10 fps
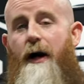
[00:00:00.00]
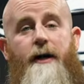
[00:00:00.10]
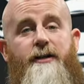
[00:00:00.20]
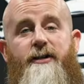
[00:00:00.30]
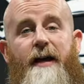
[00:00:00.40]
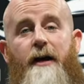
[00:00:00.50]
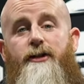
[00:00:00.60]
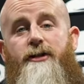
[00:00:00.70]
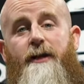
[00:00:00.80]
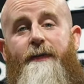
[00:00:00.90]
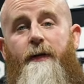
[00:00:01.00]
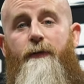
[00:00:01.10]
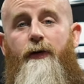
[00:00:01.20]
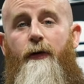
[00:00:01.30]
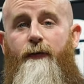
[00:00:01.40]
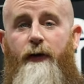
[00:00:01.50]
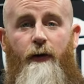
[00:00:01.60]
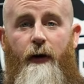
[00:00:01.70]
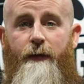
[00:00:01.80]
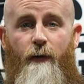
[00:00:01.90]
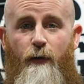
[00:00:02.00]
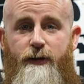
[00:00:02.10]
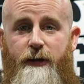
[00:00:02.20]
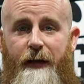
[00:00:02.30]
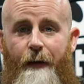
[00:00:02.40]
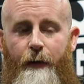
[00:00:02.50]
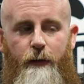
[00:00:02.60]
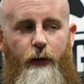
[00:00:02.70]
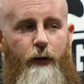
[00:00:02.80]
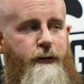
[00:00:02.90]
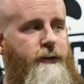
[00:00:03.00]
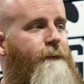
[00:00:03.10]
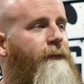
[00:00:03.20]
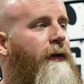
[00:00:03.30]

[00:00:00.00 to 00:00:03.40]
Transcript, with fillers: honestly, I'll just let them do a few and then we'll see how it looks.